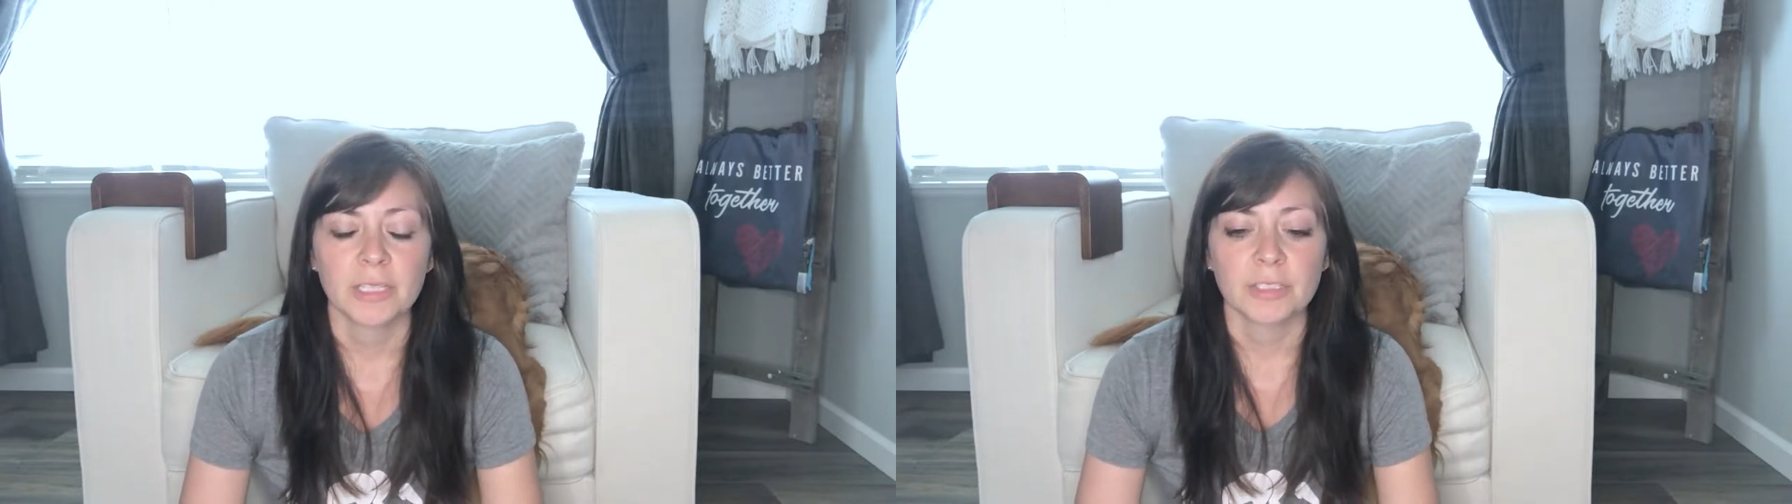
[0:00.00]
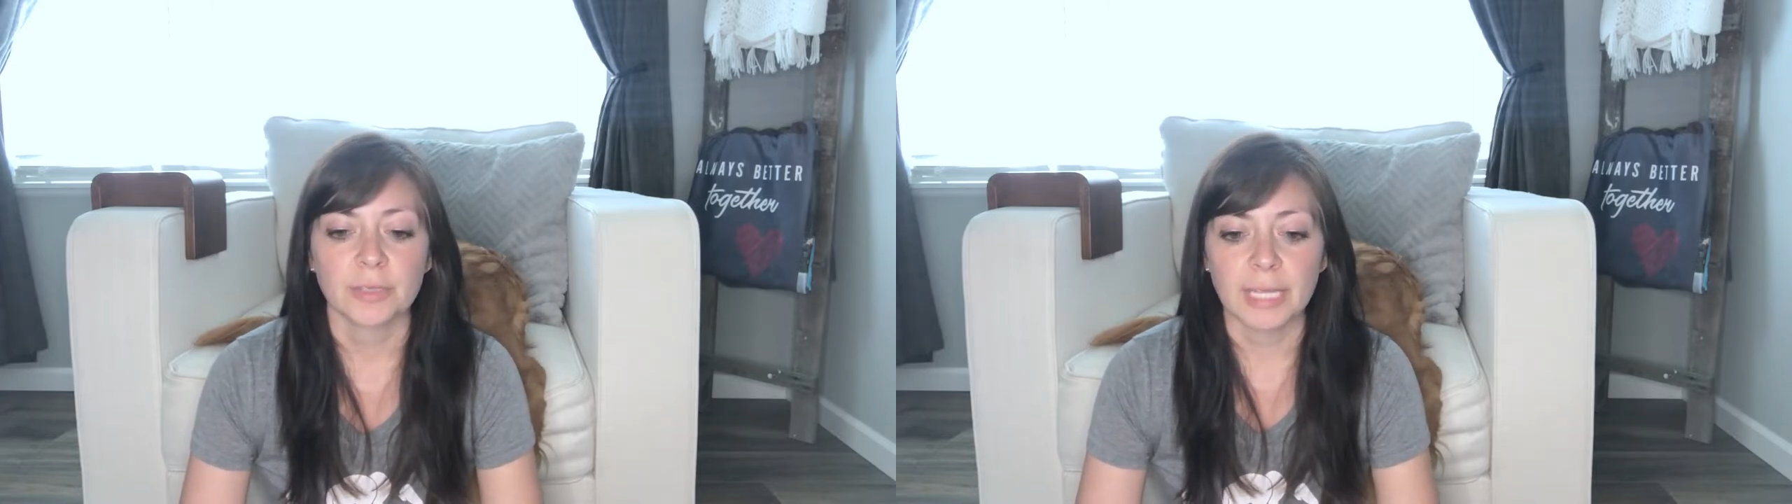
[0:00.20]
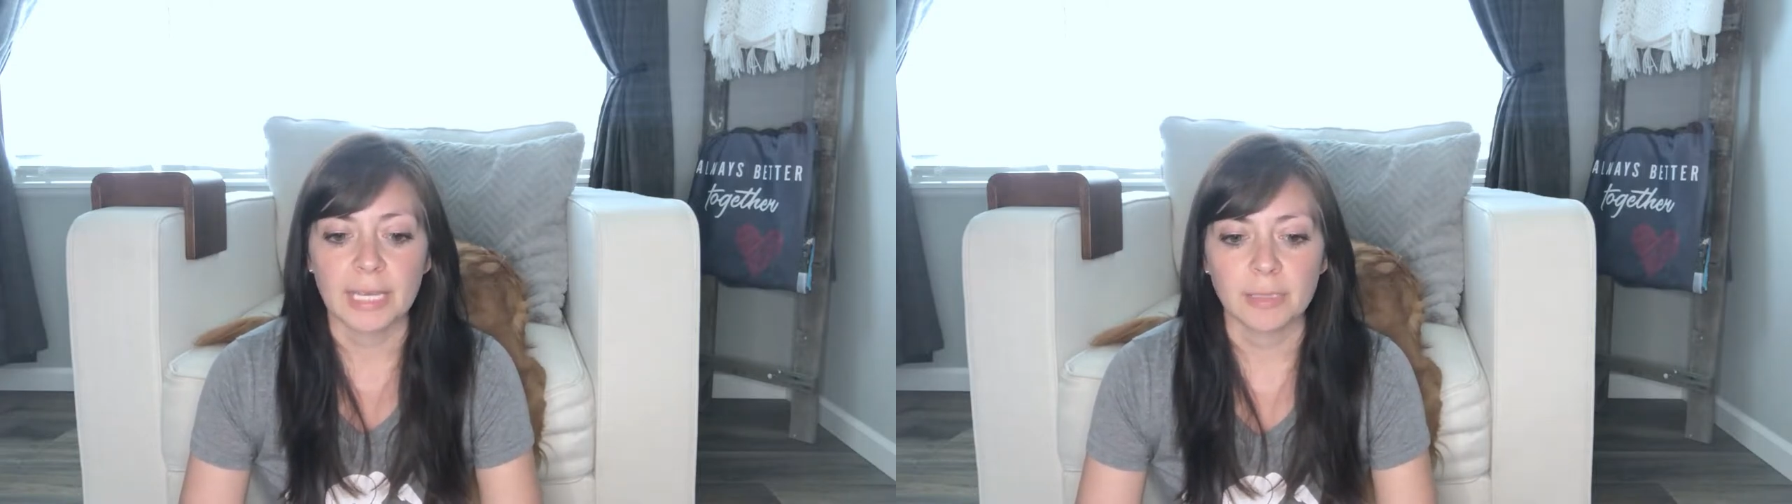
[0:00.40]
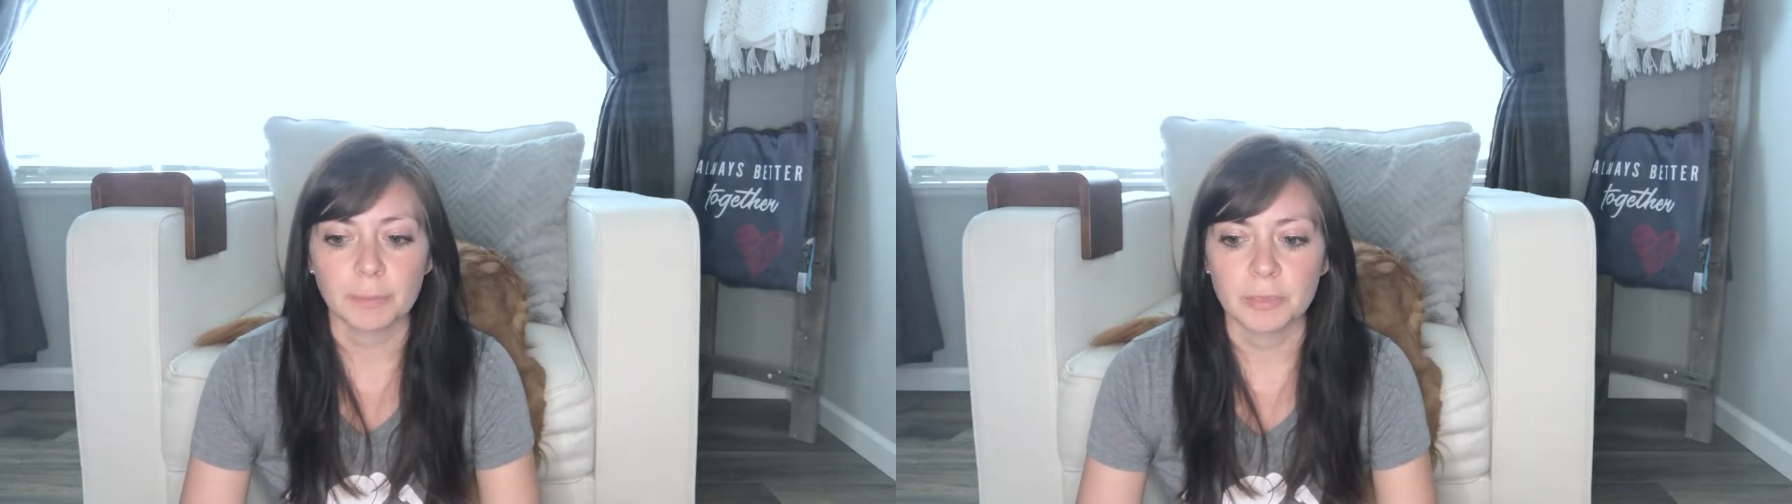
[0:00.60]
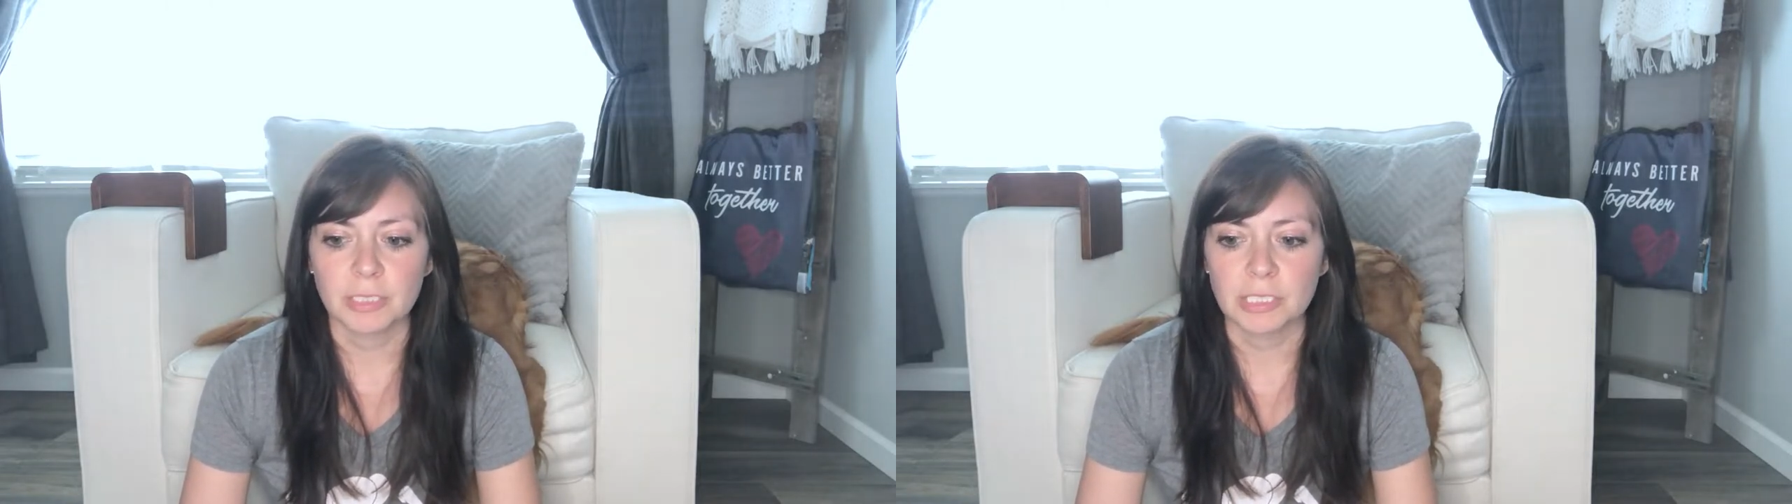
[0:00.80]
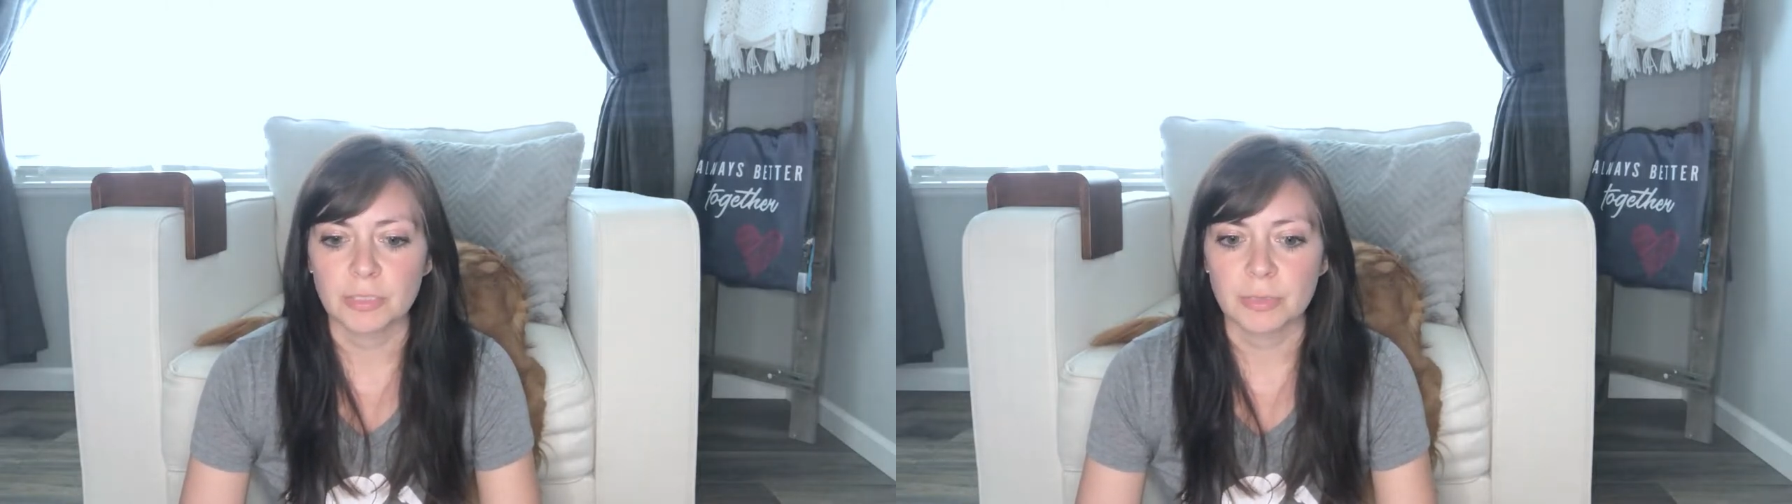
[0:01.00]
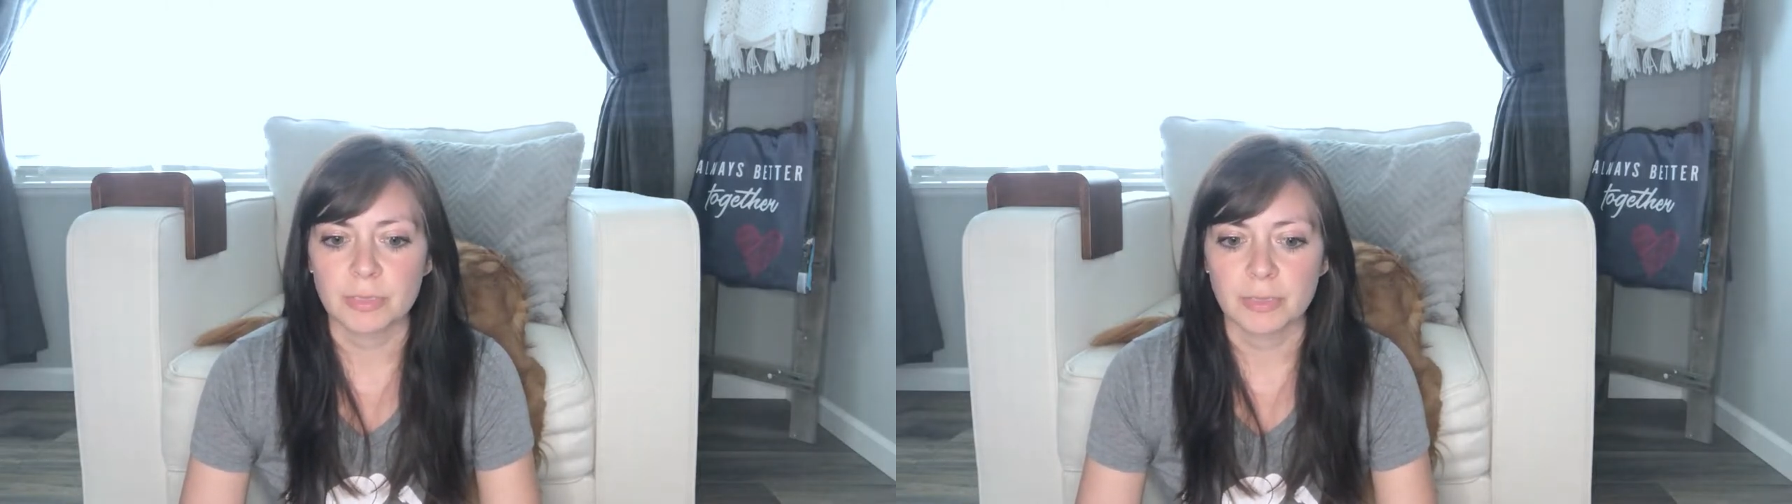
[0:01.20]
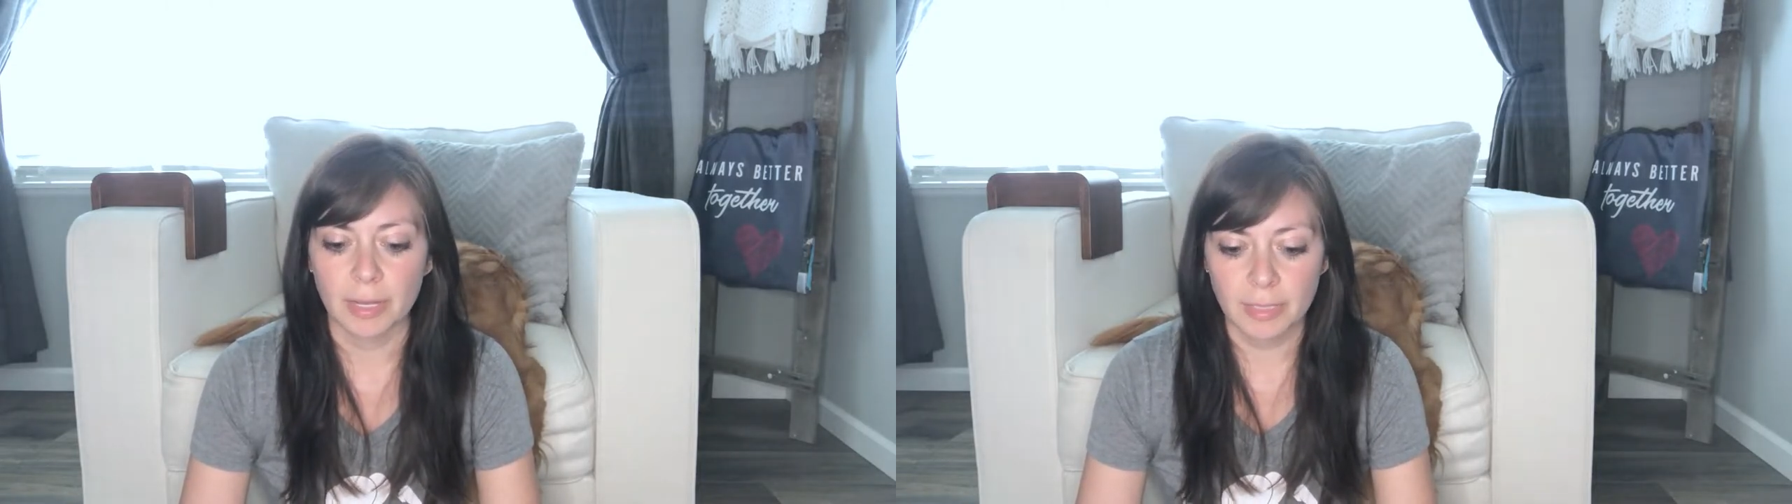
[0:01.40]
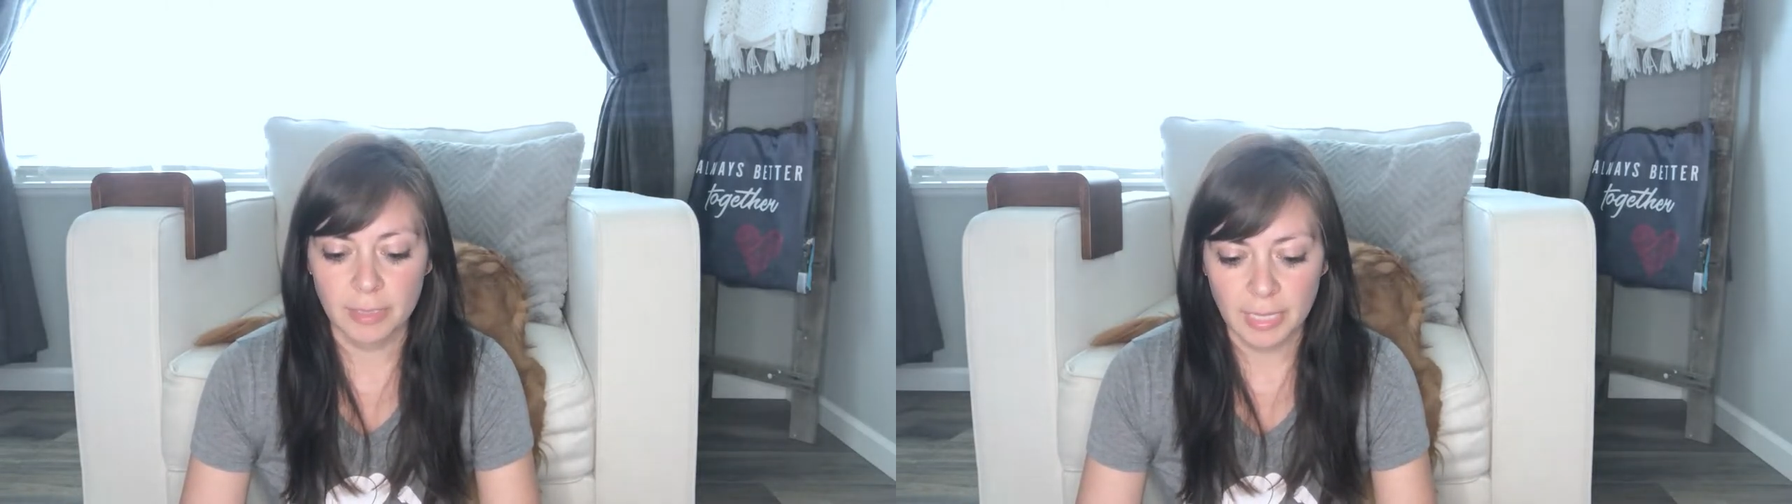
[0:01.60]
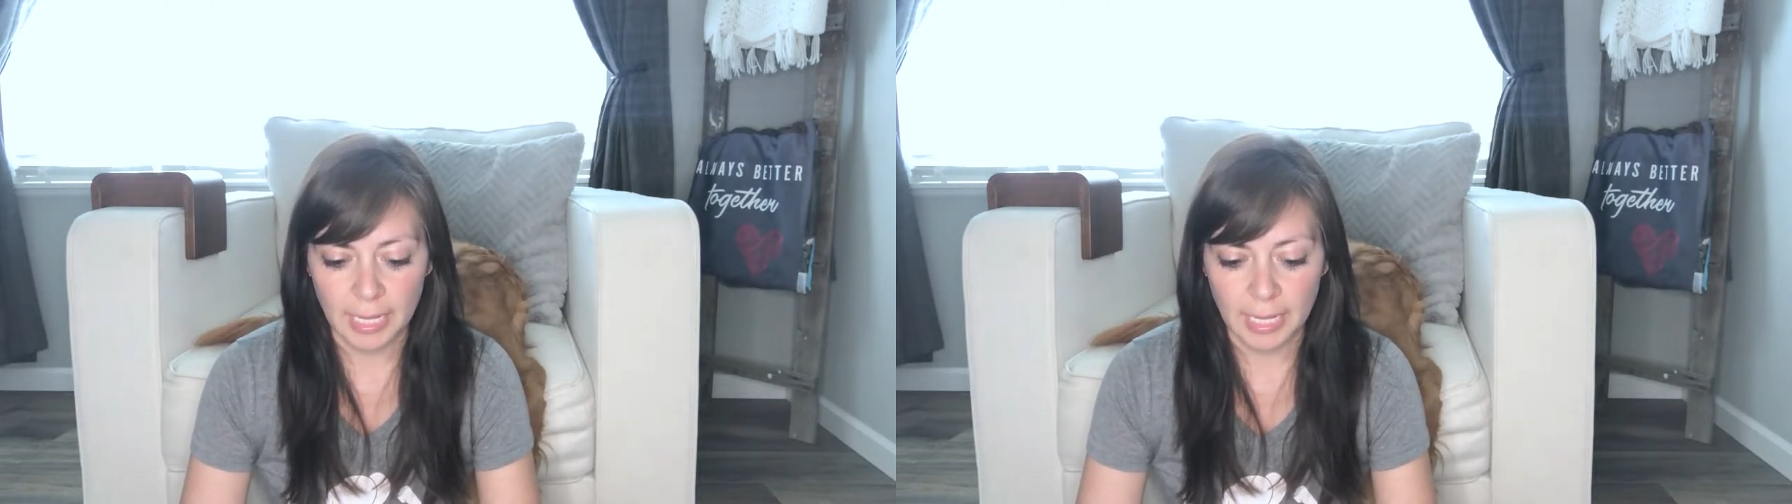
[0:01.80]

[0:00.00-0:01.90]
So then the procedure was done